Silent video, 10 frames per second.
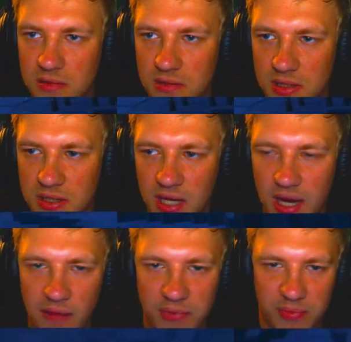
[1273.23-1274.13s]

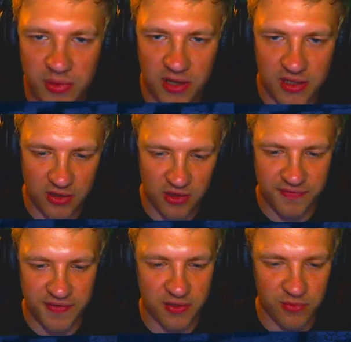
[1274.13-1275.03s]
Yeah, we block it off
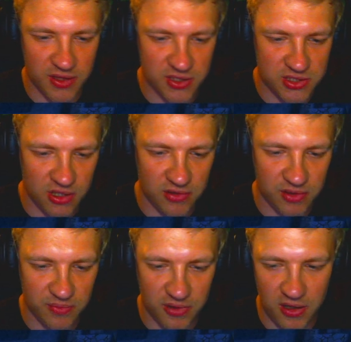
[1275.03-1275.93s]
here with a
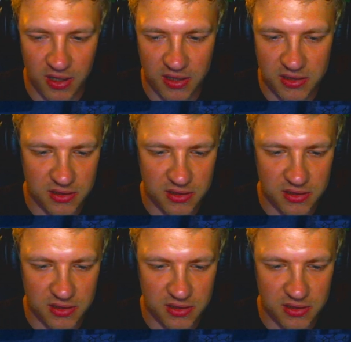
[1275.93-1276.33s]
solid block.